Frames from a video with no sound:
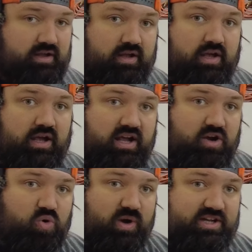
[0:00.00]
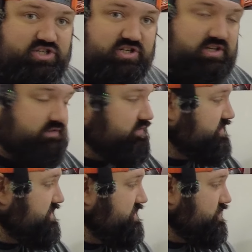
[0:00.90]
of equation
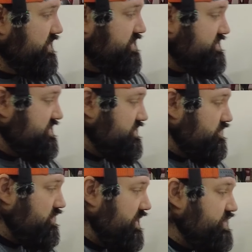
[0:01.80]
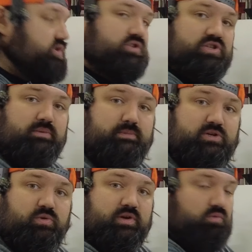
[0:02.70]
differences, we can see the relationship
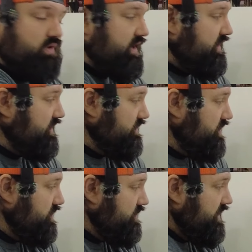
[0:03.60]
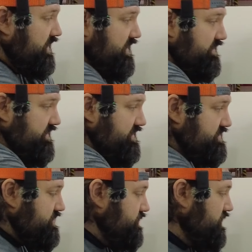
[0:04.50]
between rate and load in these two